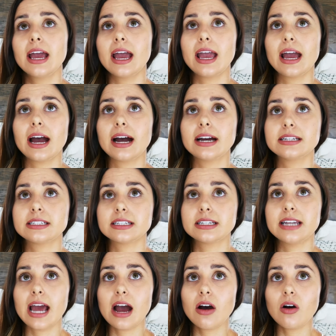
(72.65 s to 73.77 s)
And
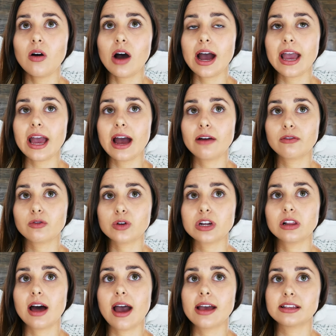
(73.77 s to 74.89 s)
now I have
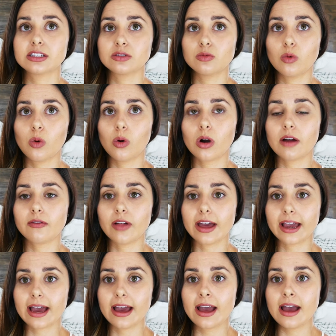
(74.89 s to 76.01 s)
realized more of like